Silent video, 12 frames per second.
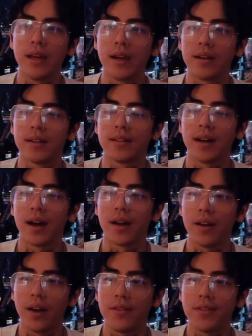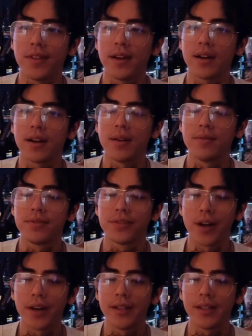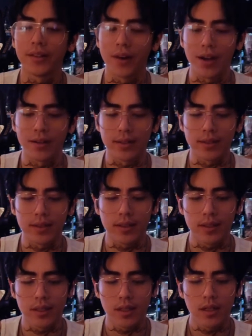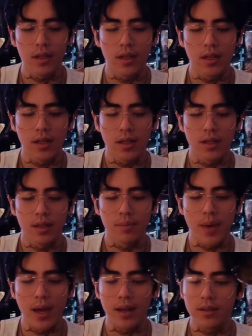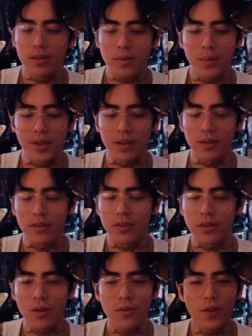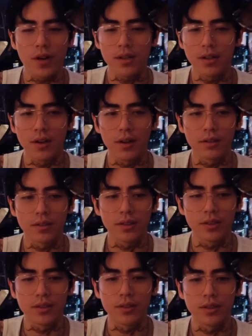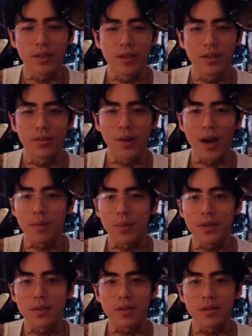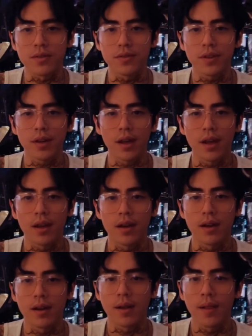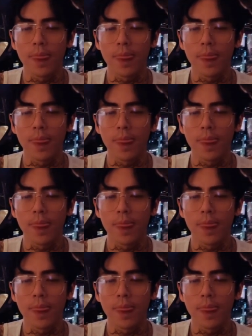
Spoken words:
yeah, I think I'm finally grounded. Man, it took me so fucking long to ground myself. And